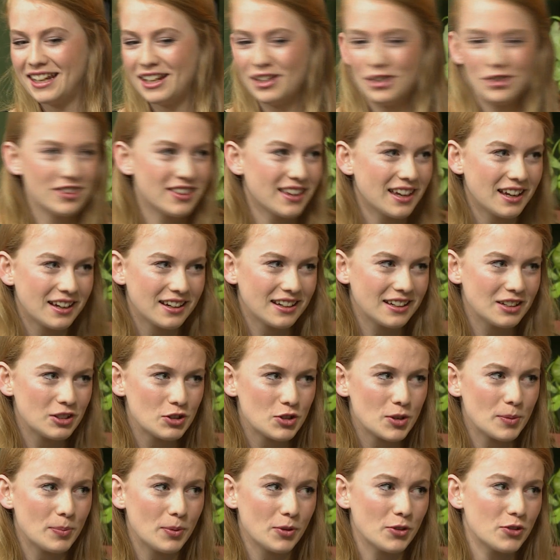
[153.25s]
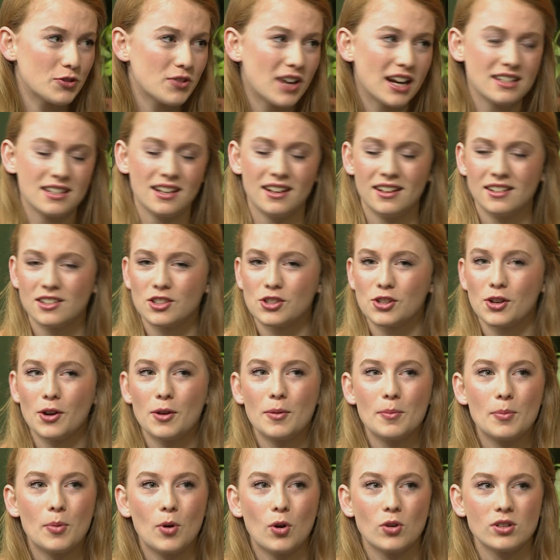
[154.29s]
theatre, you think triple threat, and it's
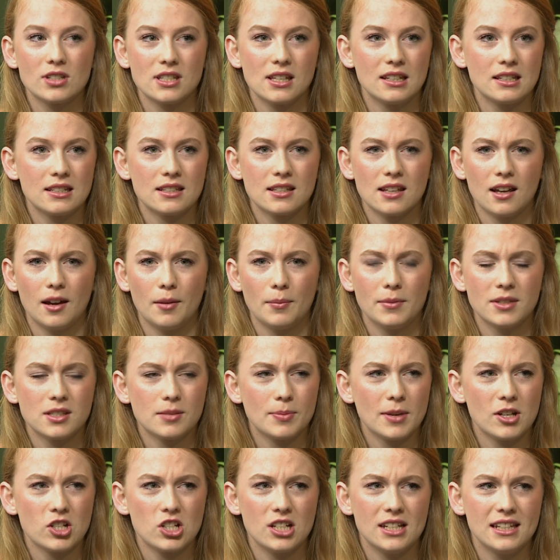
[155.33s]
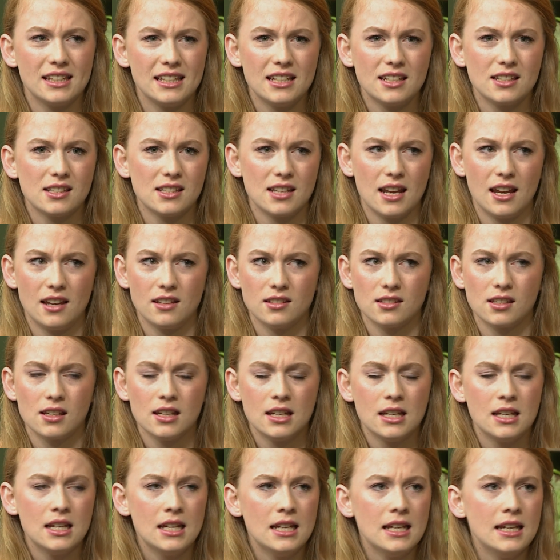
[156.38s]
so important, um, especially these days.
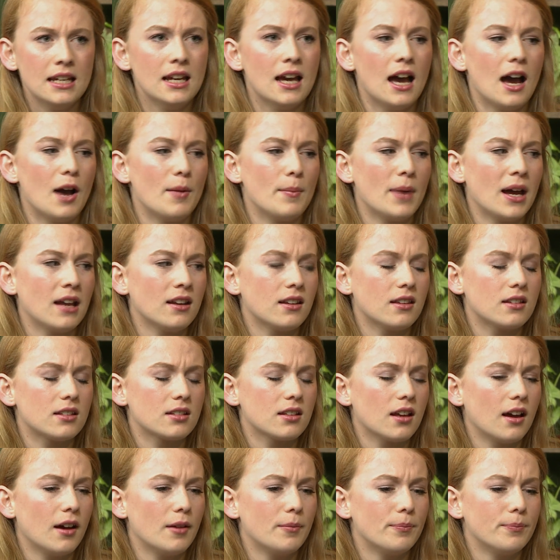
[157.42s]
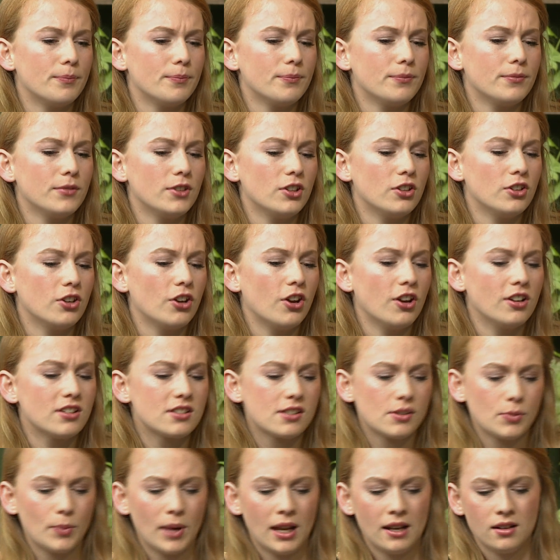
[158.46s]
Yeah. Um, and, um, you know,
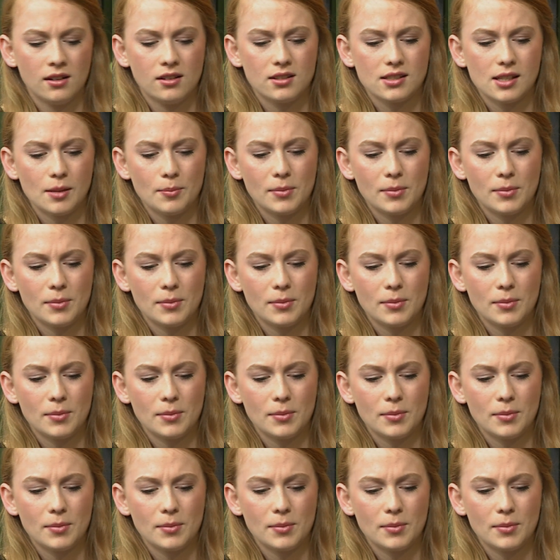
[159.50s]
it's when